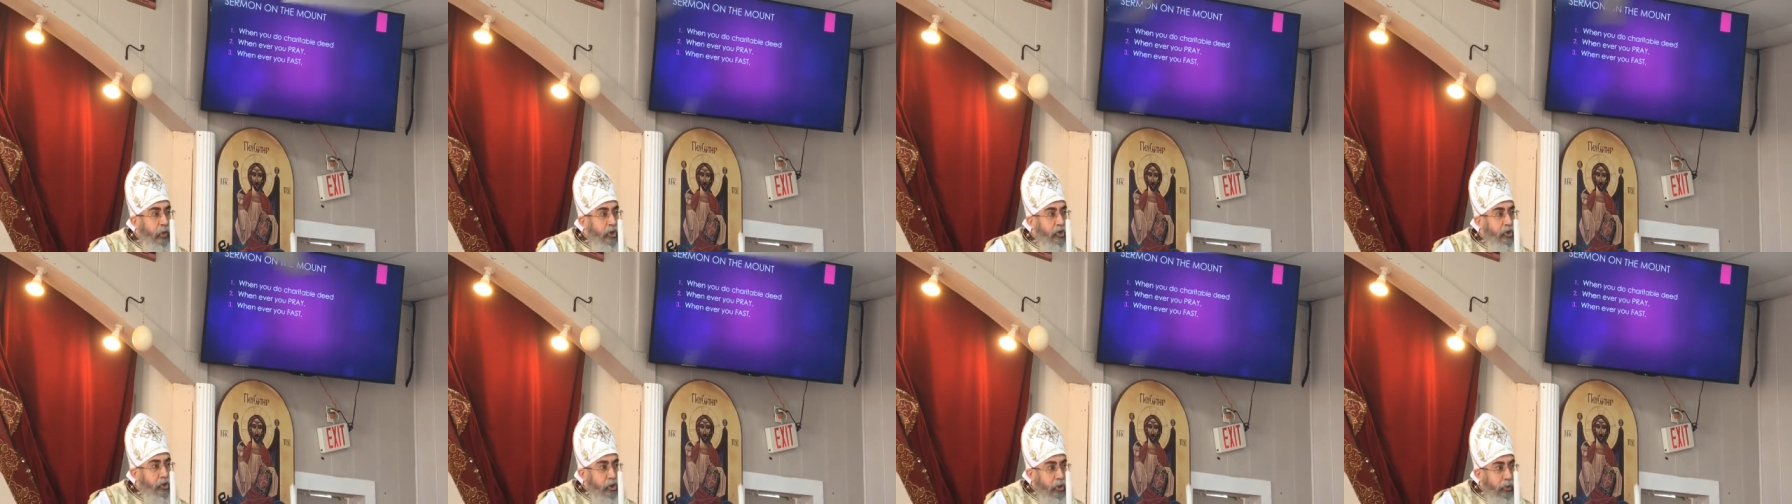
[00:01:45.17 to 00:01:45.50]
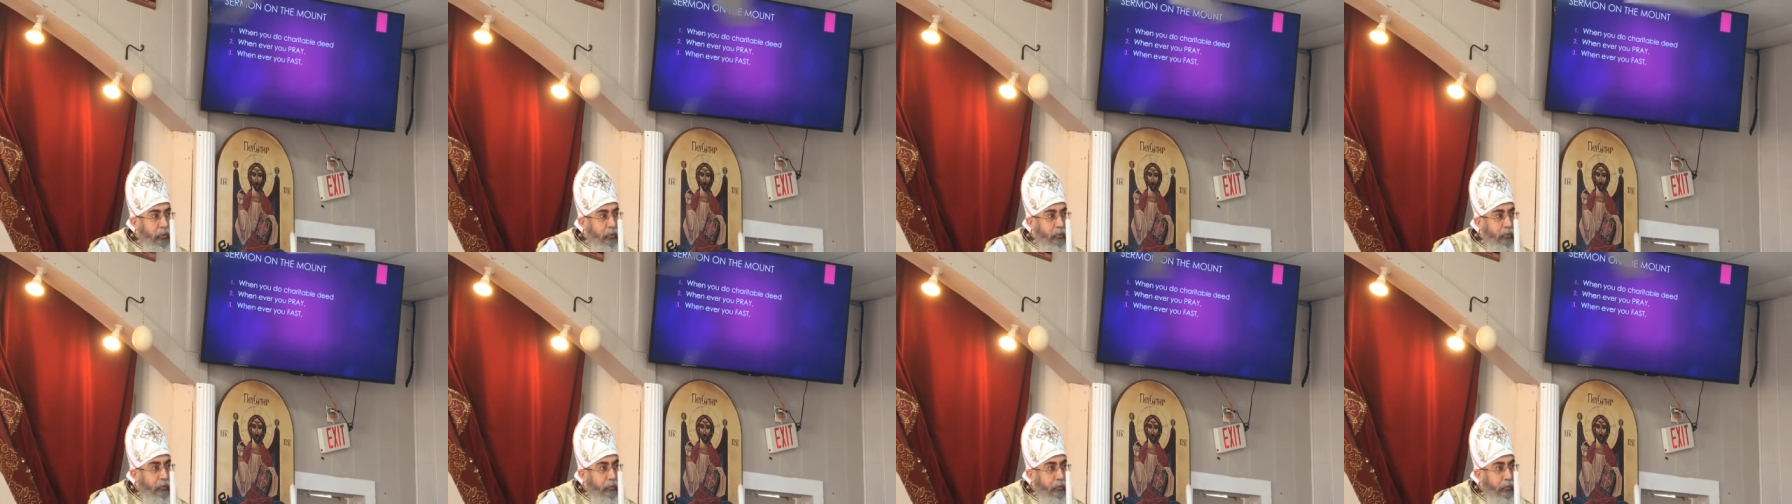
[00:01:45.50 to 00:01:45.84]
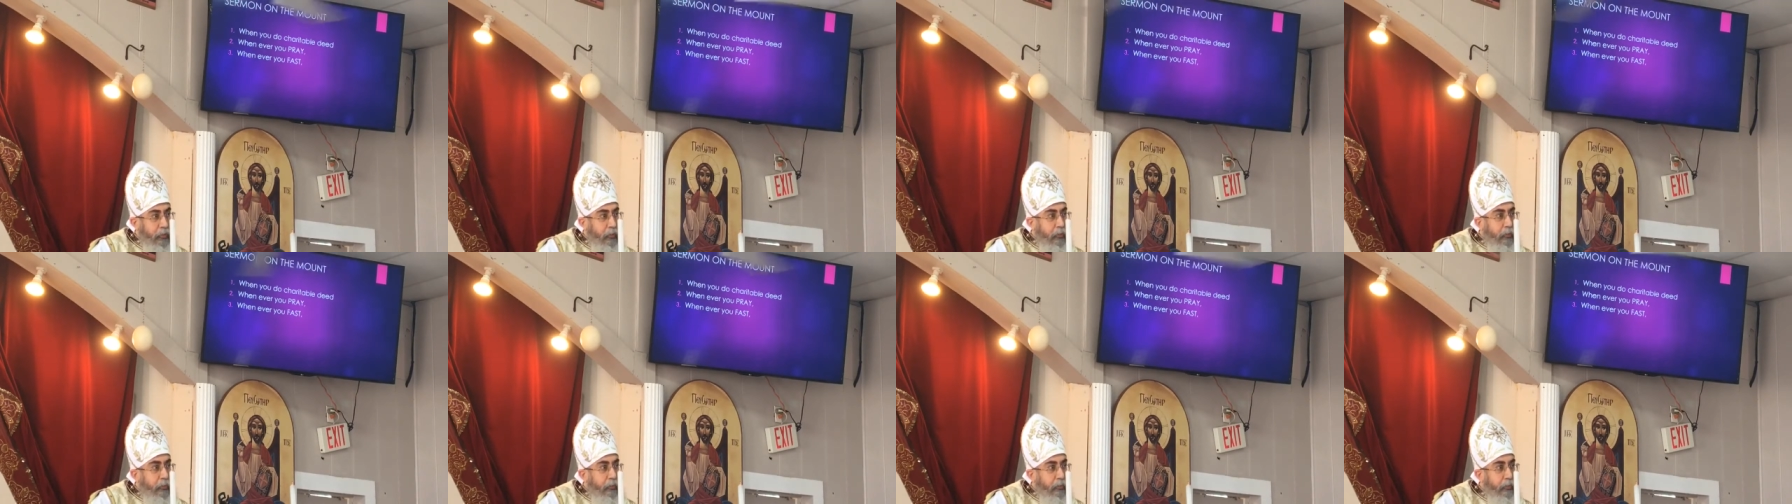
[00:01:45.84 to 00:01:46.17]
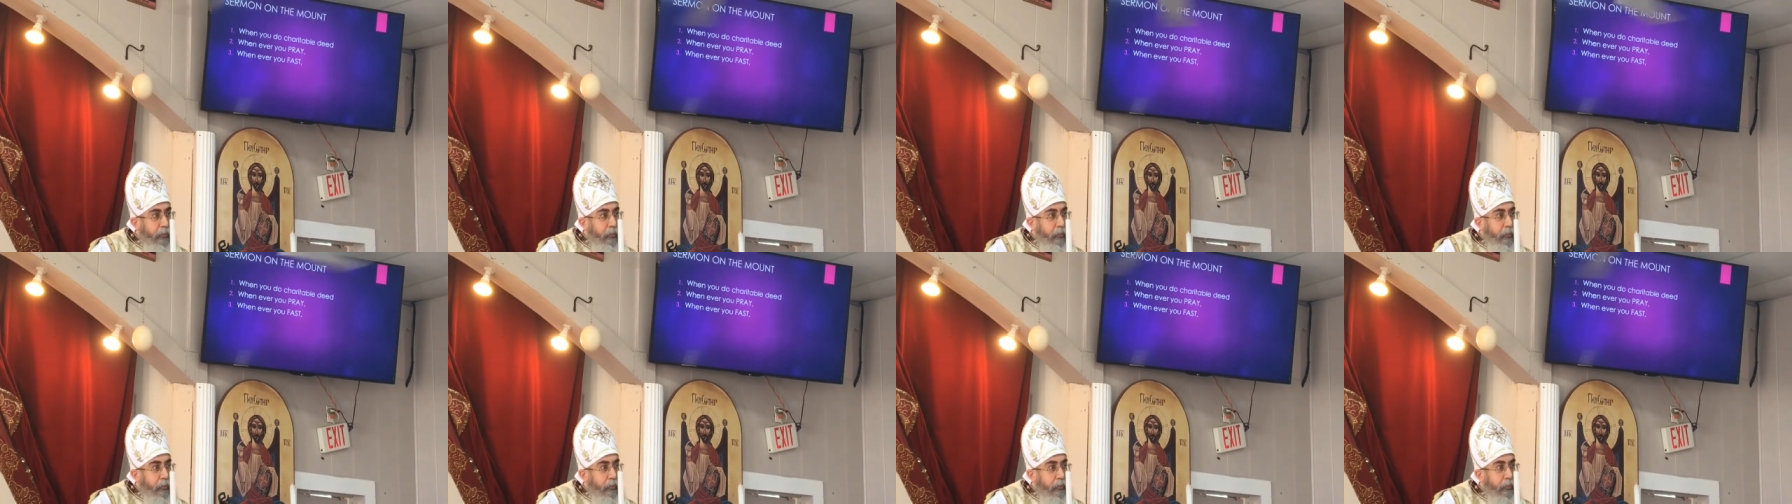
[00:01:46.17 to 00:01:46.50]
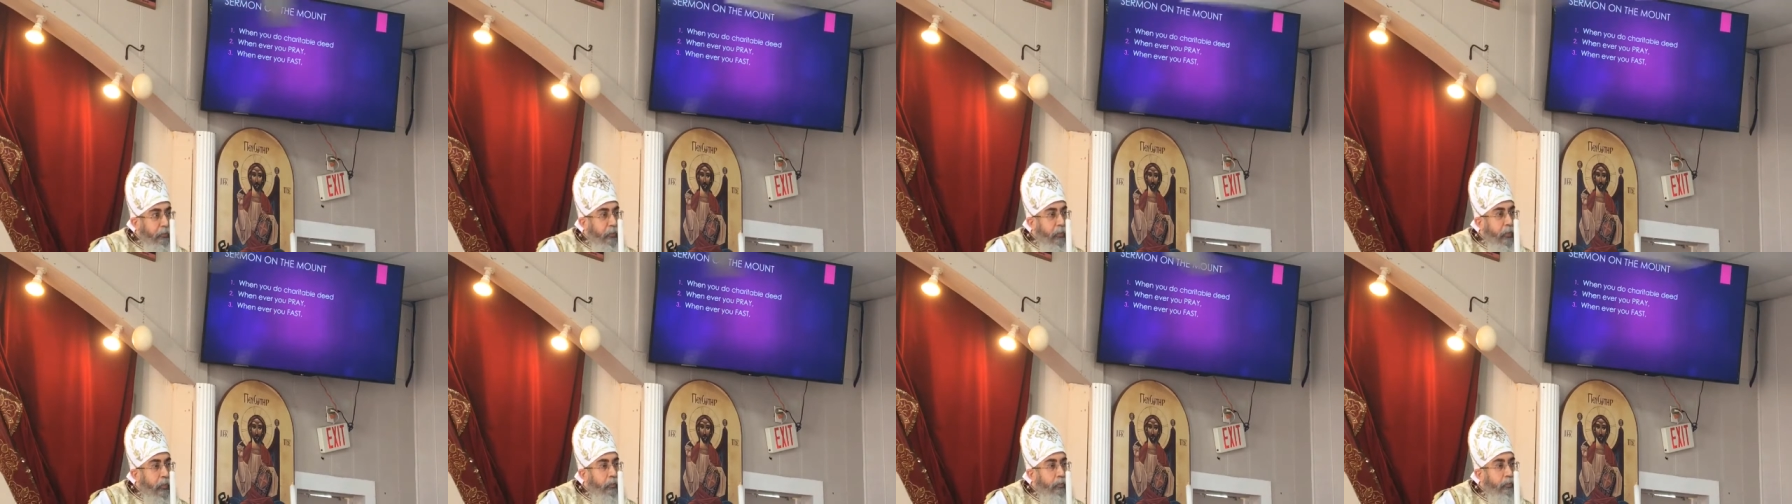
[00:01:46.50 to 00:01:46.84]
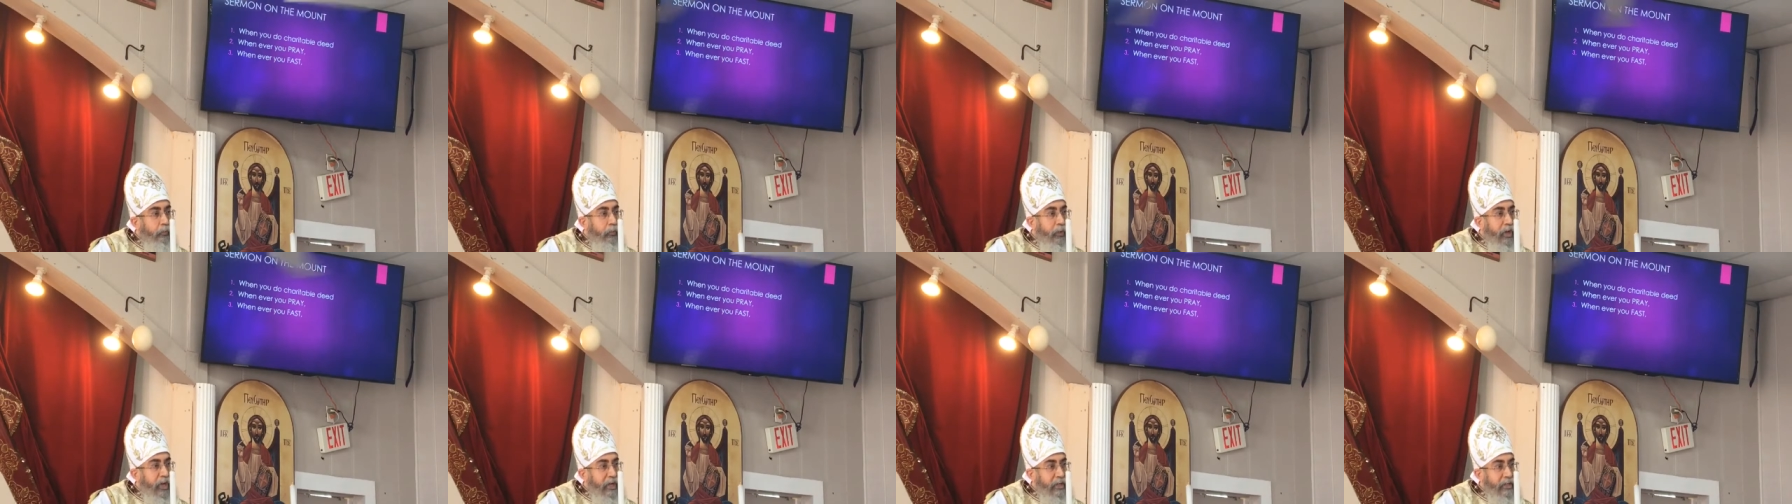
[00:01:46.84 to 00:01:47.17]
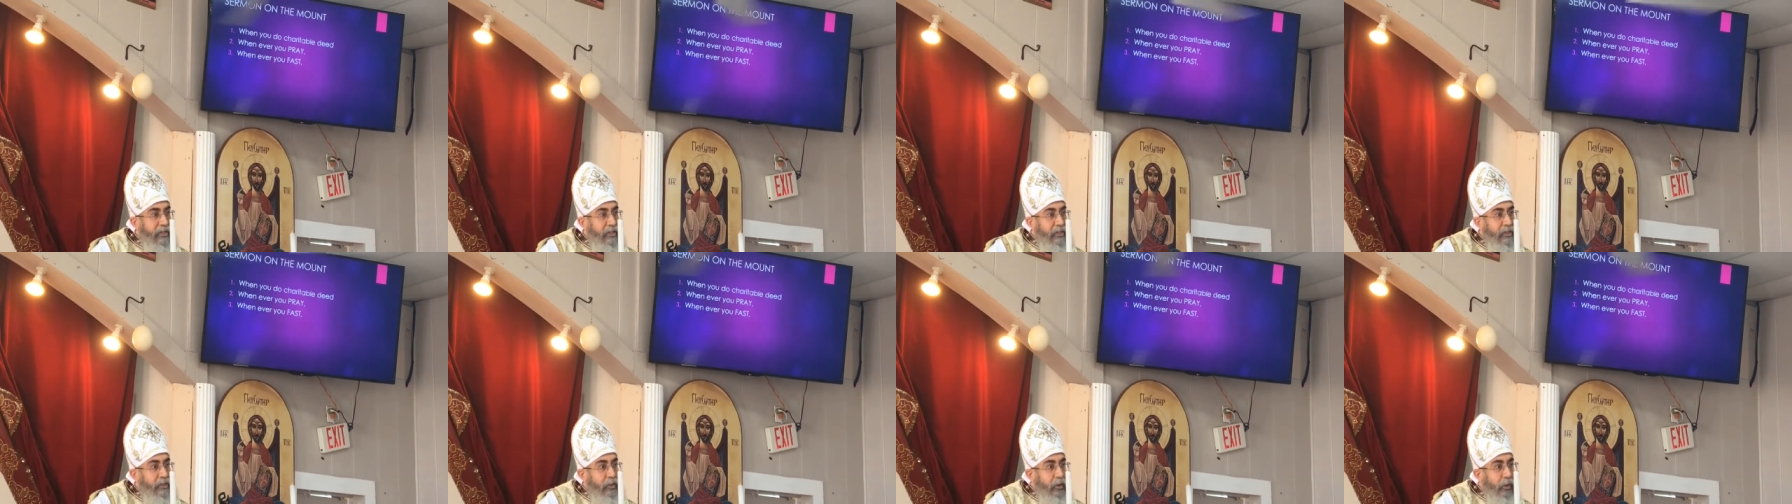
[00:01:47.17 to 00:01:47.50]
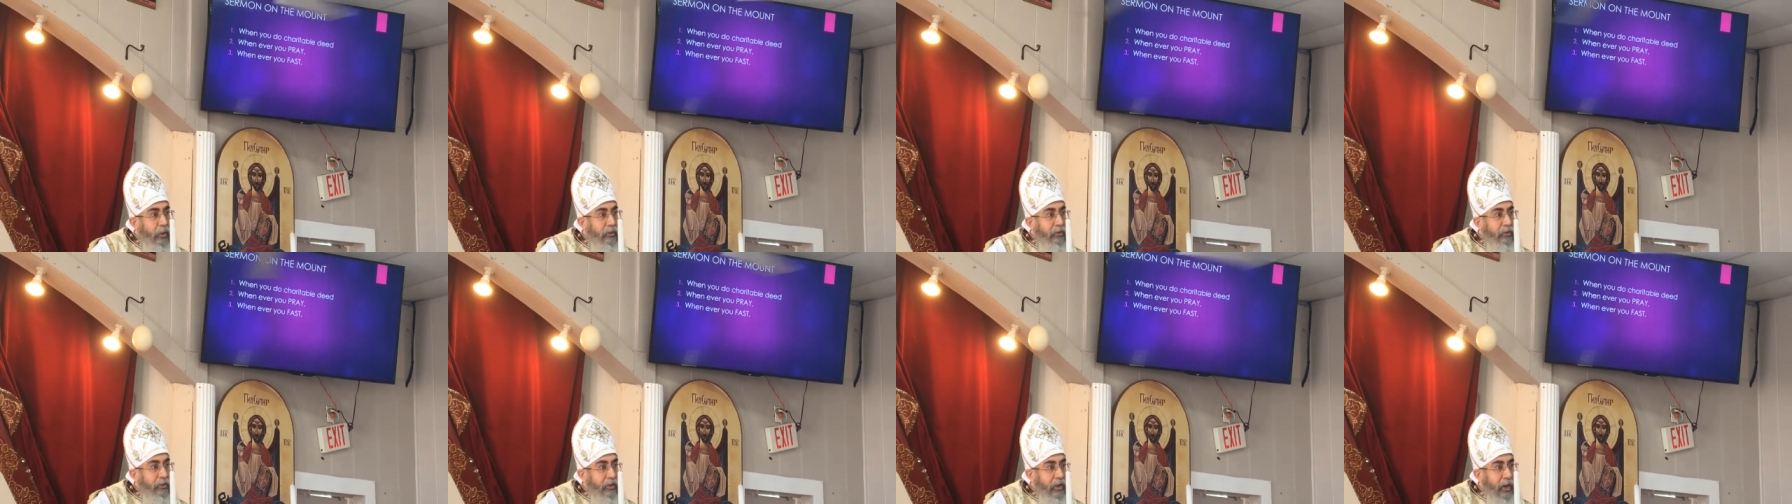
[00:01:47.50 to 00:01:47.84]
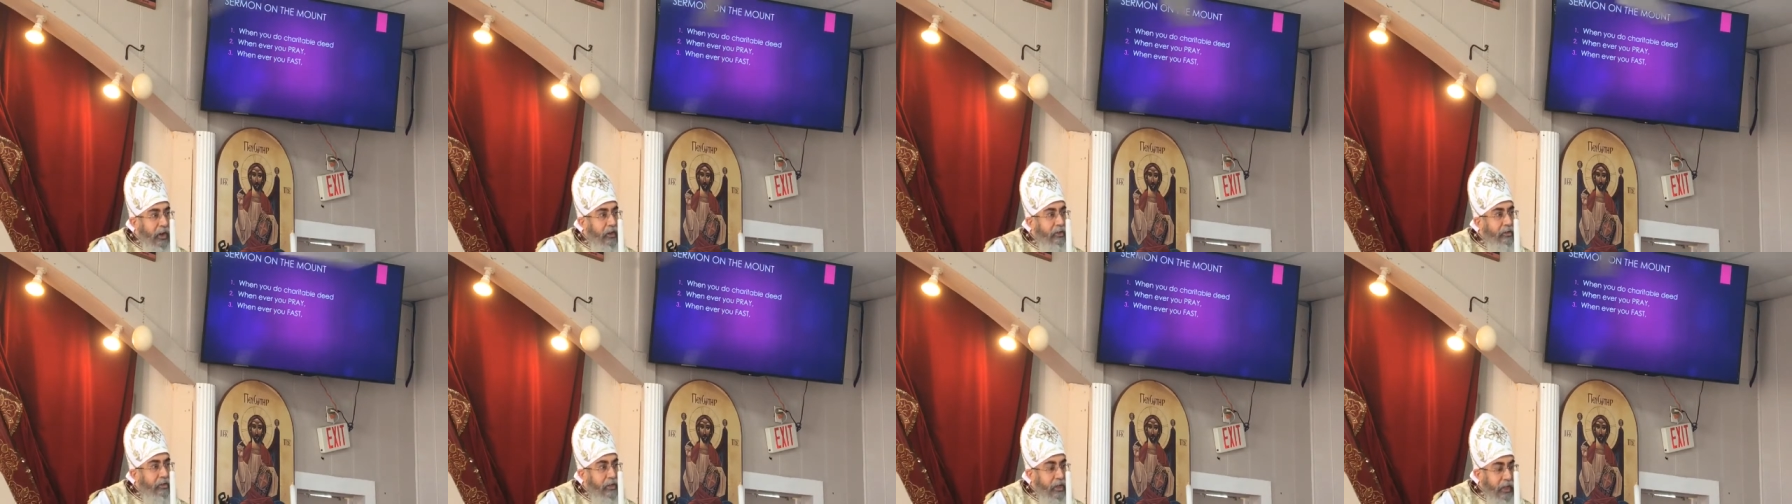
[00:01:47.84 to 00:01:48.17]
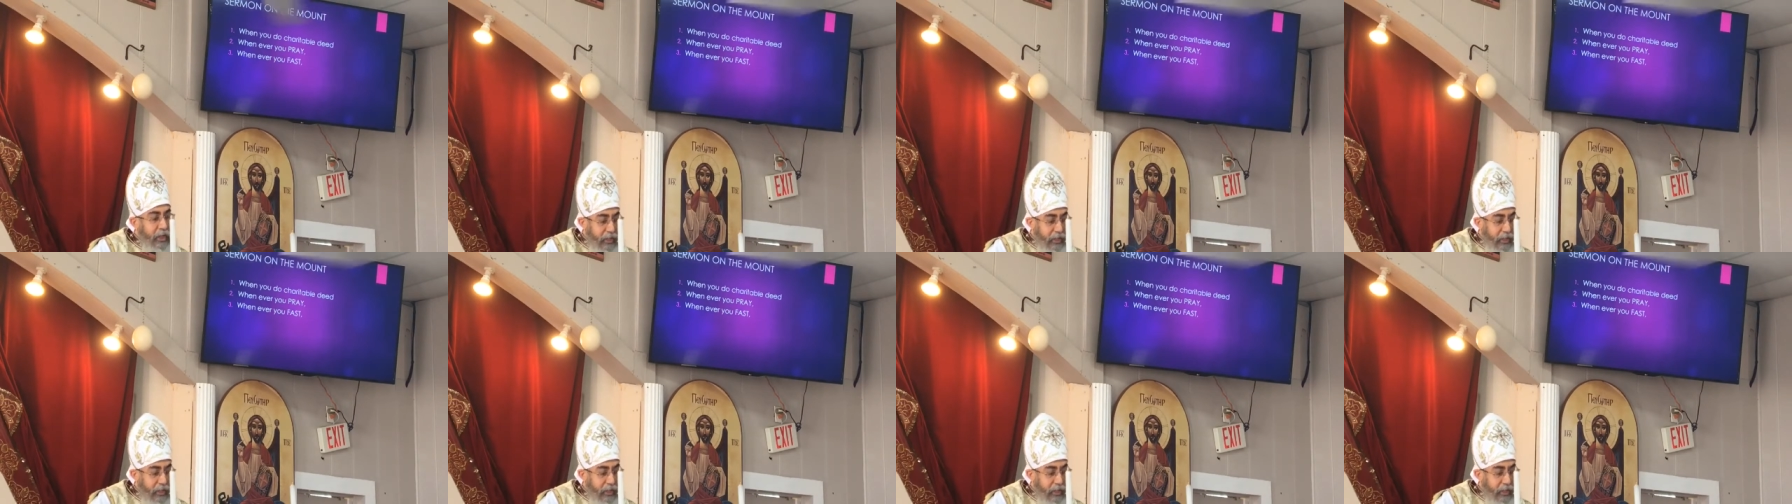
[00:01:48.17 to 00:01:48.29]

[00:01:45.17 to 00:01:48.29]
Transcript: worship based on three